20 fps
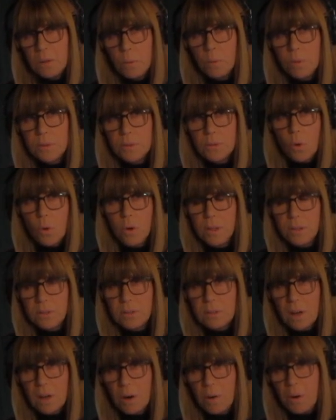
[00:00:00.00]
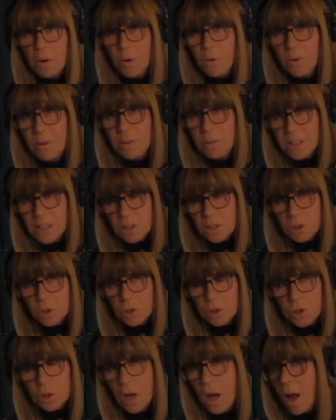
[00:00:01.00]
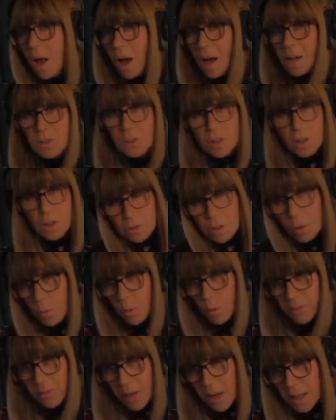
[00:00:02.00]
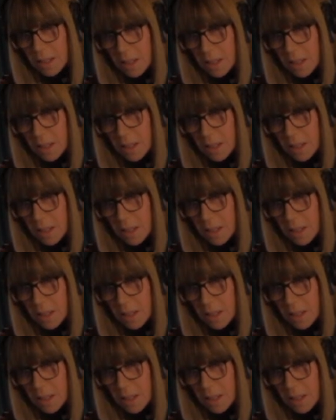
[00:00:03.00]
who was also orange. I don't know what